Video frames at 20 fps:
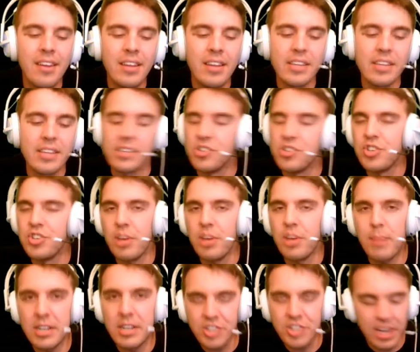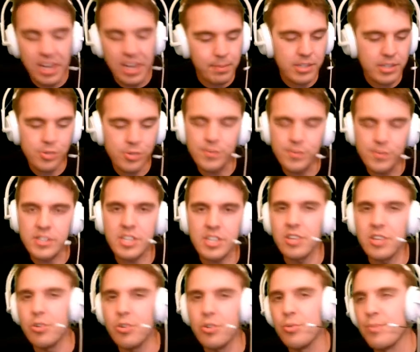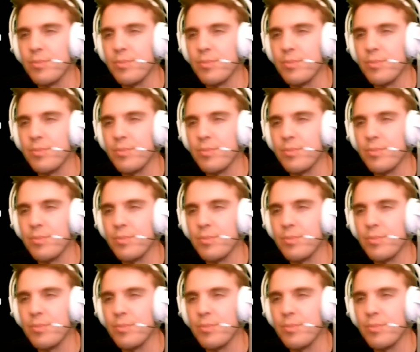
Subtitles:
He can jump on champions with his Q.